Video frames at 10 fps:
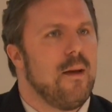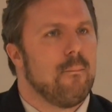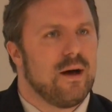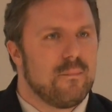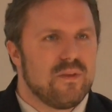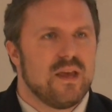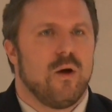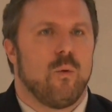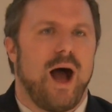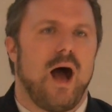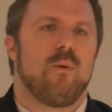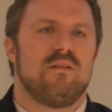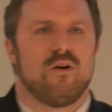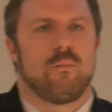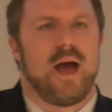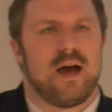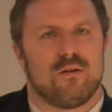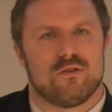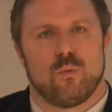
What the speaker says: But how we vote matters.